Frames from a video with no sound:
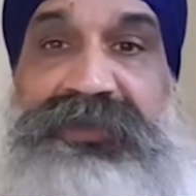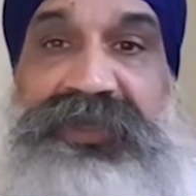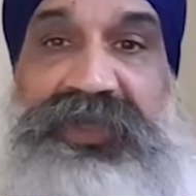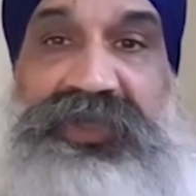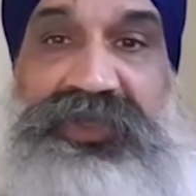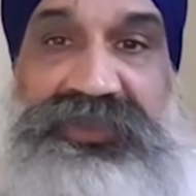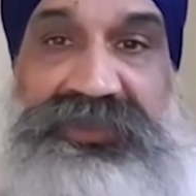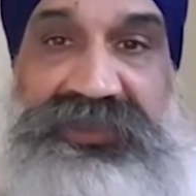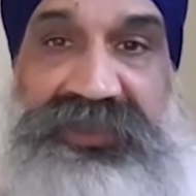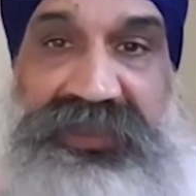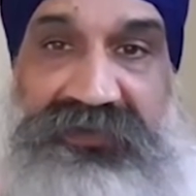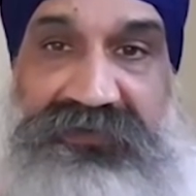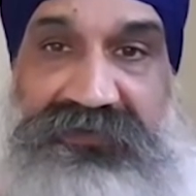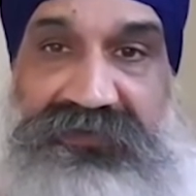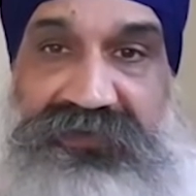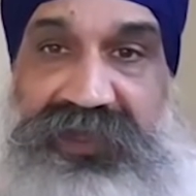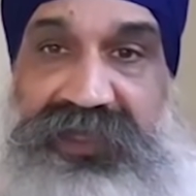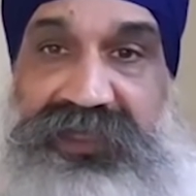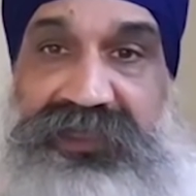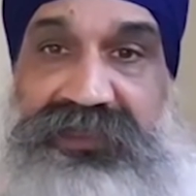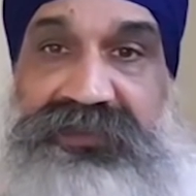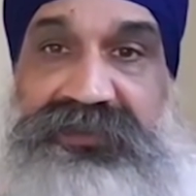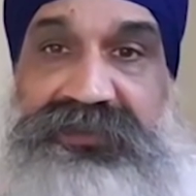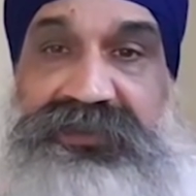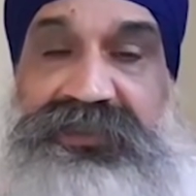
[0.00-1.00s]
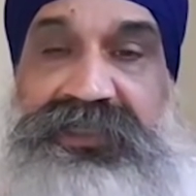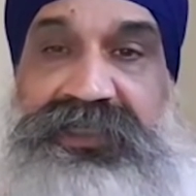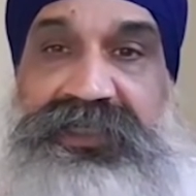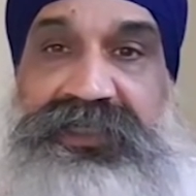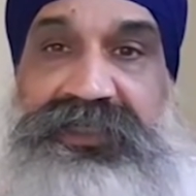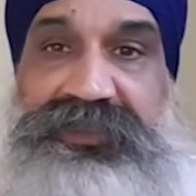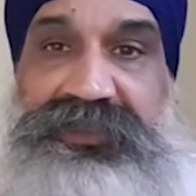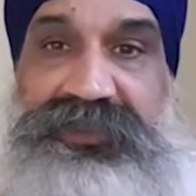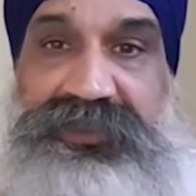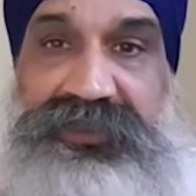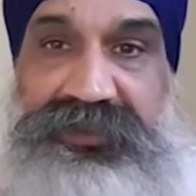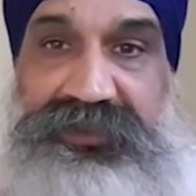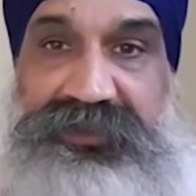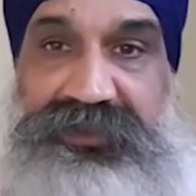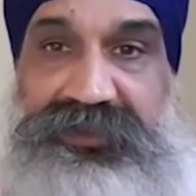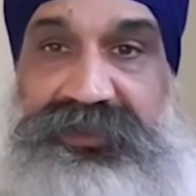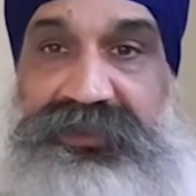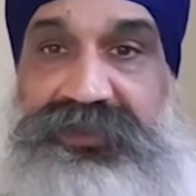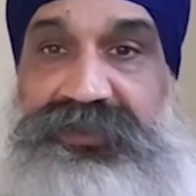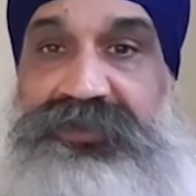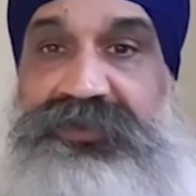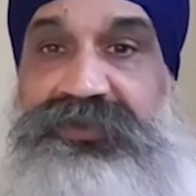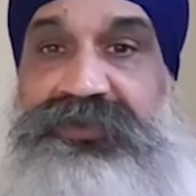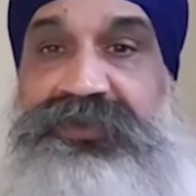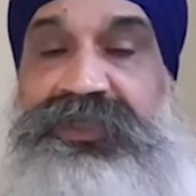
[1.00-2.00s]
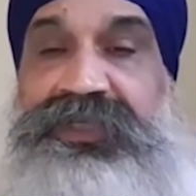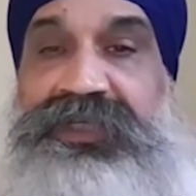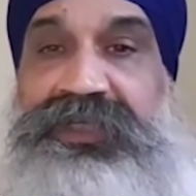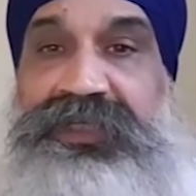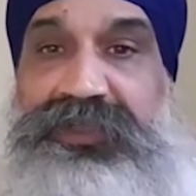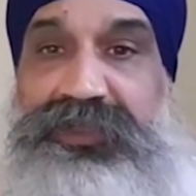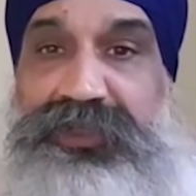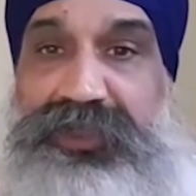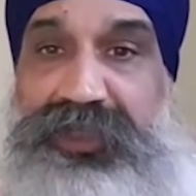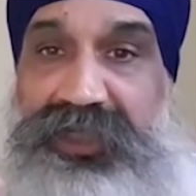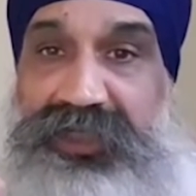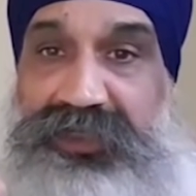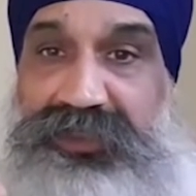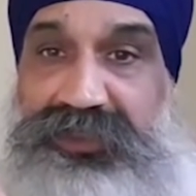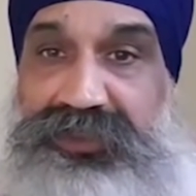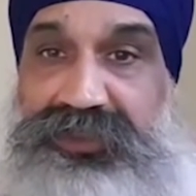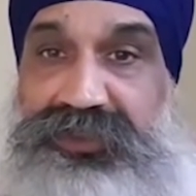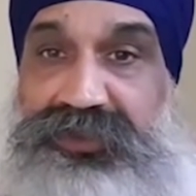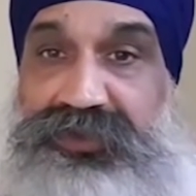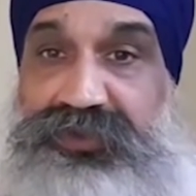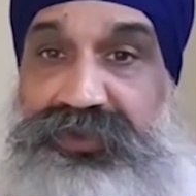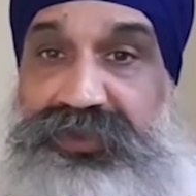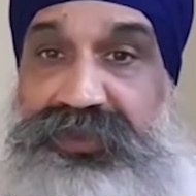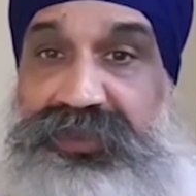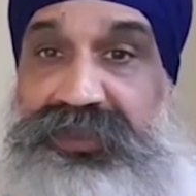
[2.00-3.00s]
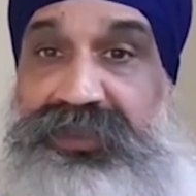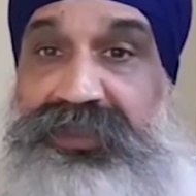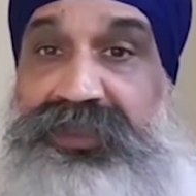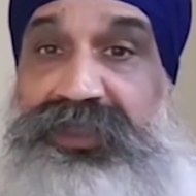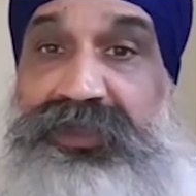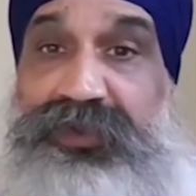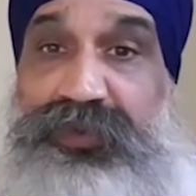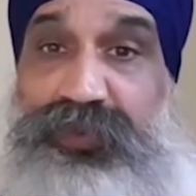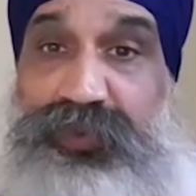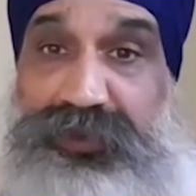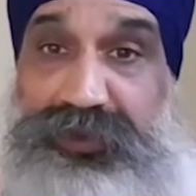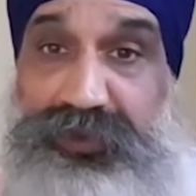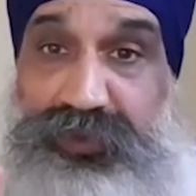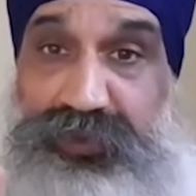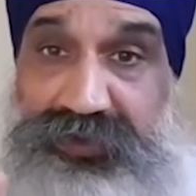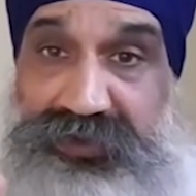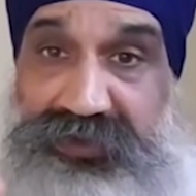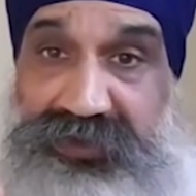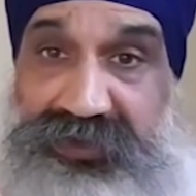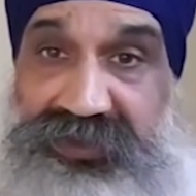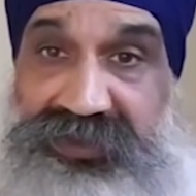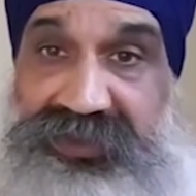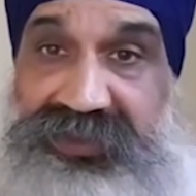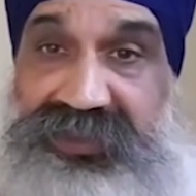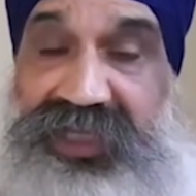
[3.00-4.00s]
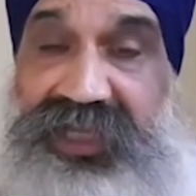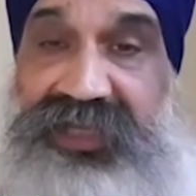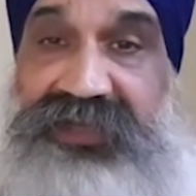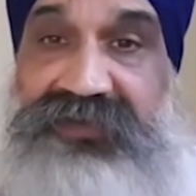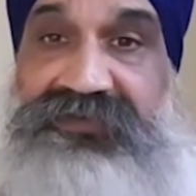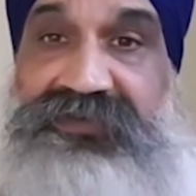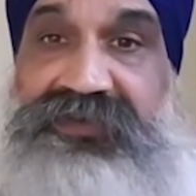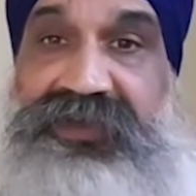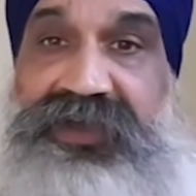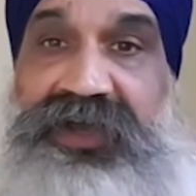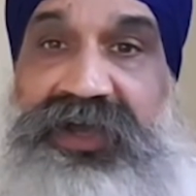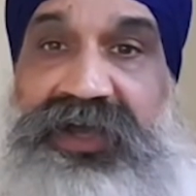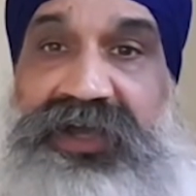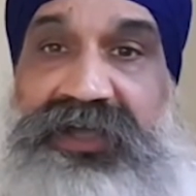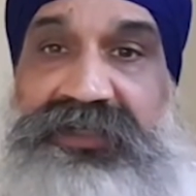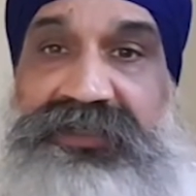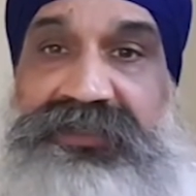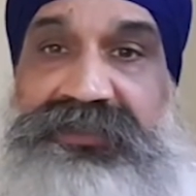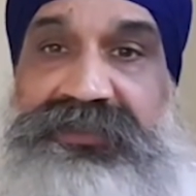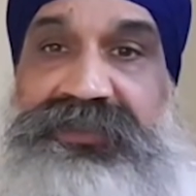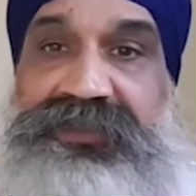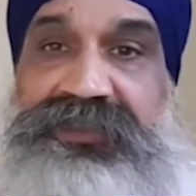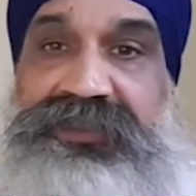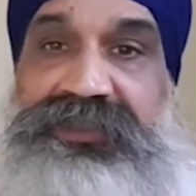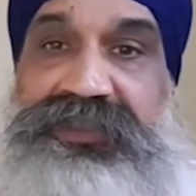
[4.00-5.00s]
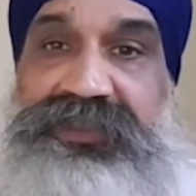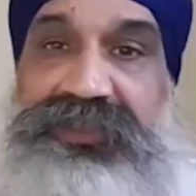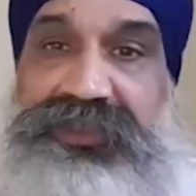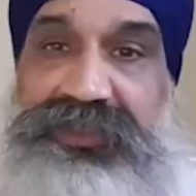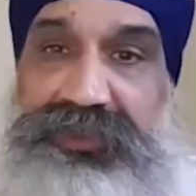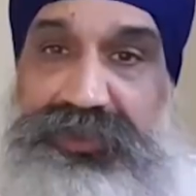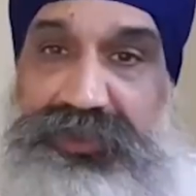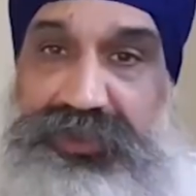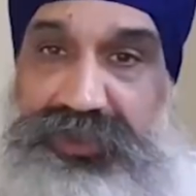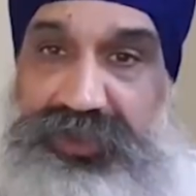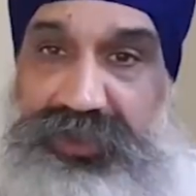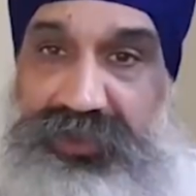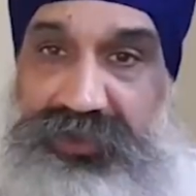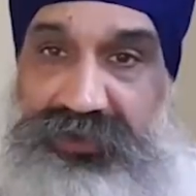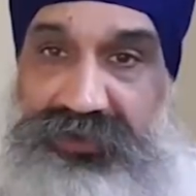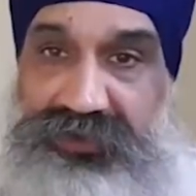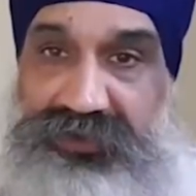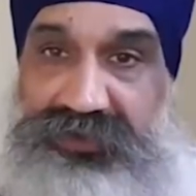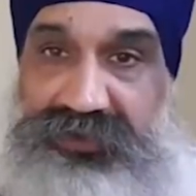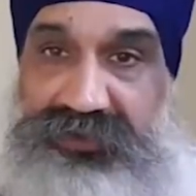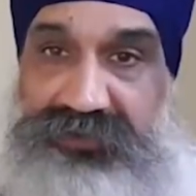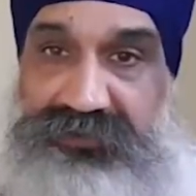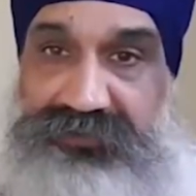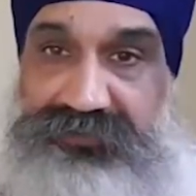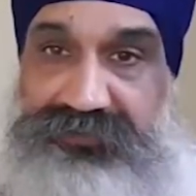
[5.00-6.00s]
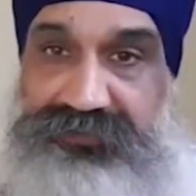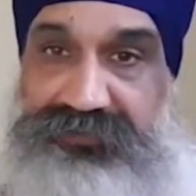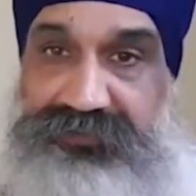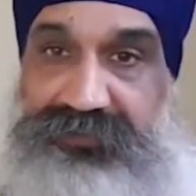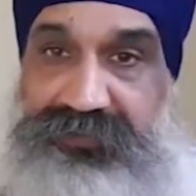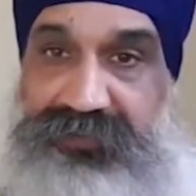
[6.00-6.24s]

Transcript: because they failed to do their duty, which was to safeguard children.